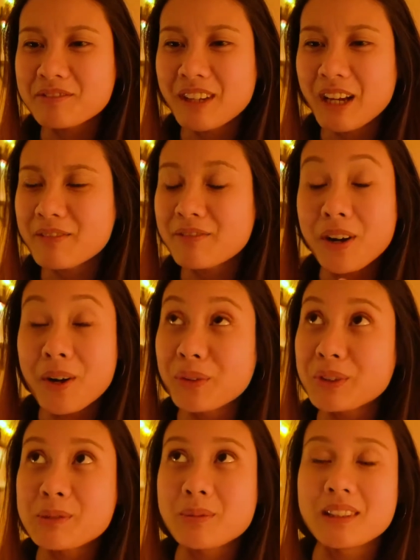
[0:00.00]
I've
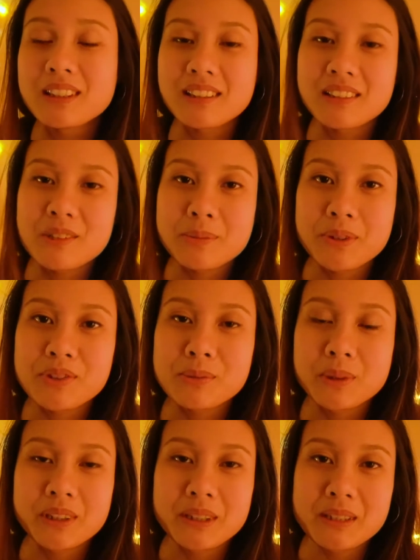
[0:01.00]
always been curious about
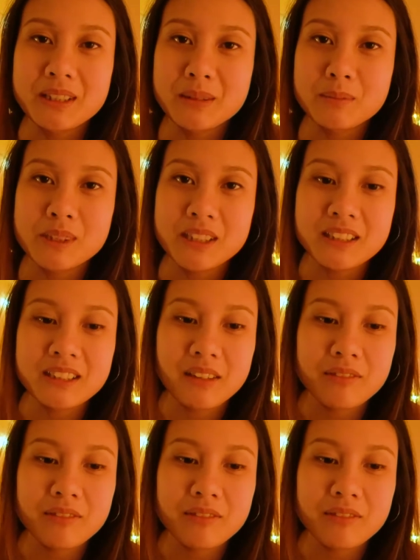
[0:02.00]
smoking D M T.